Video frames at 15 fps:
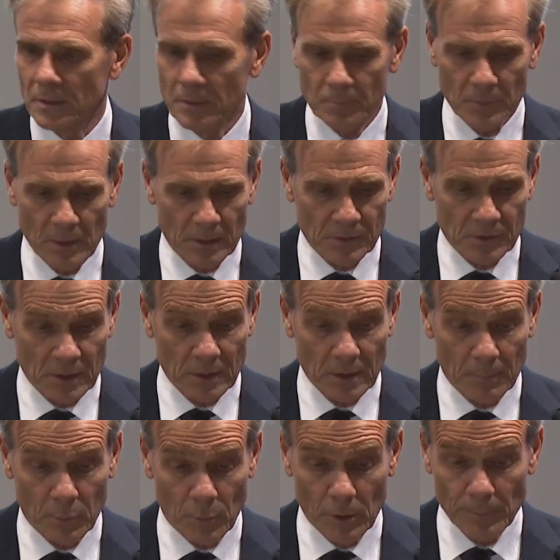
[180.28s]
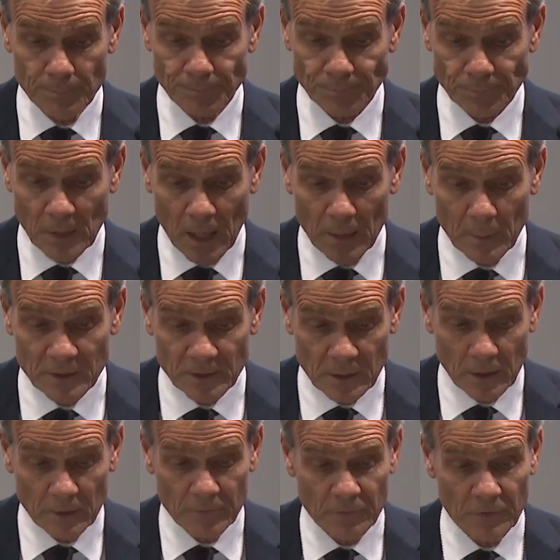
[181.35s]
than Singapore. I
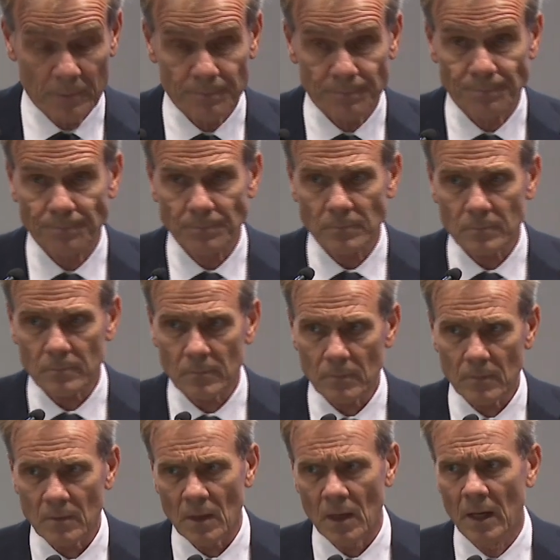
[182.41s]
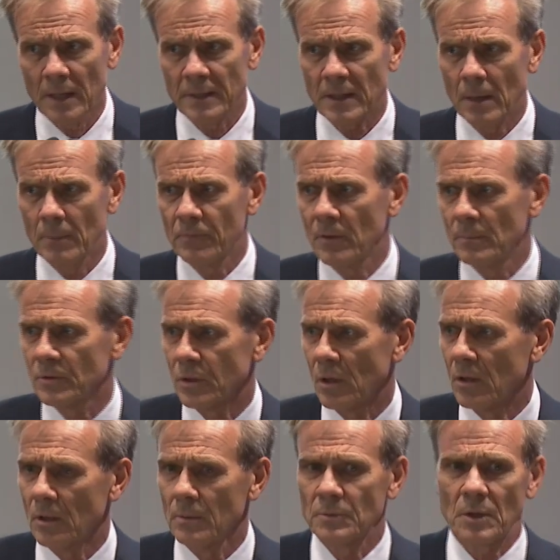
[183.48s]
myself, I come from
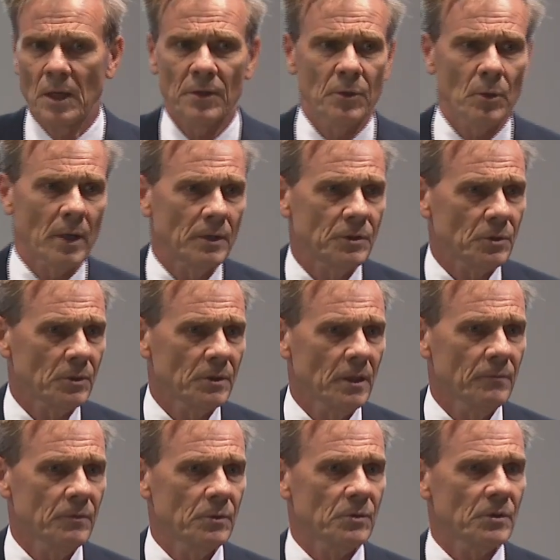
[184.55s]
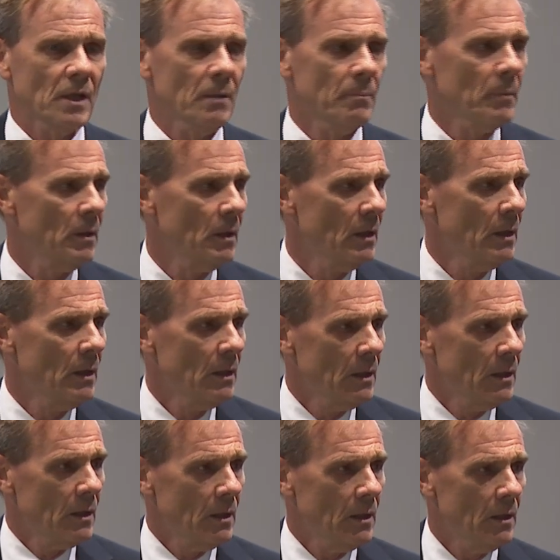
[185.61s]
Stockholm, so I thought I should give you
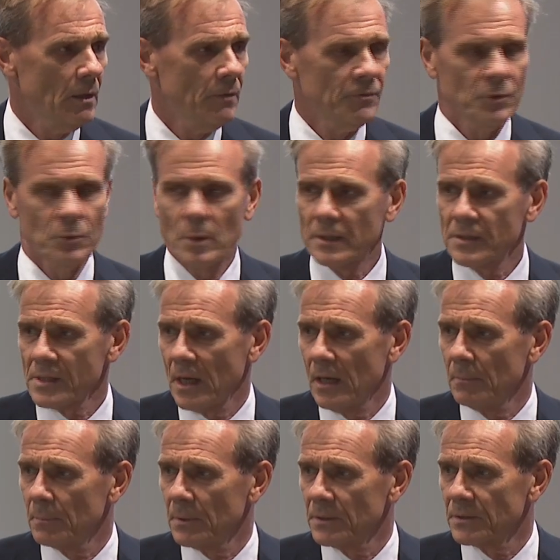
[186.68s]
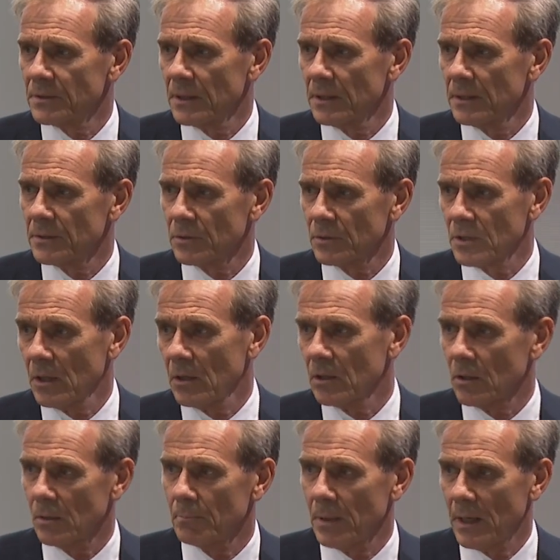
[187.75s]
a few examples to
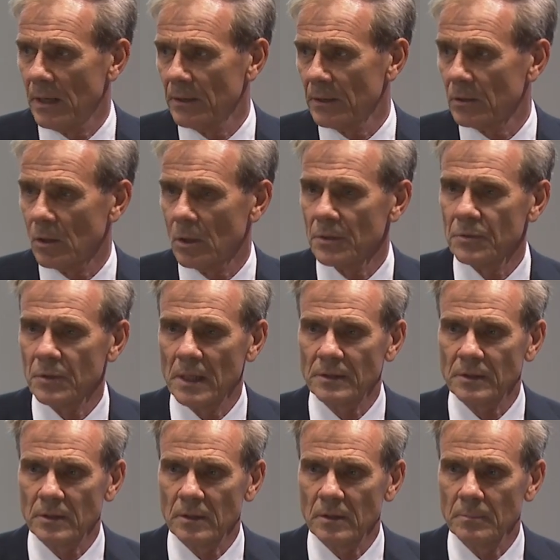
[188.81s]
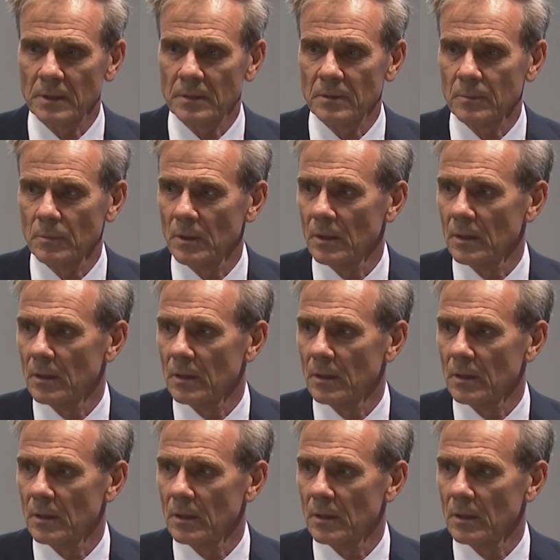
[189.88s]
compare and contrast a little bit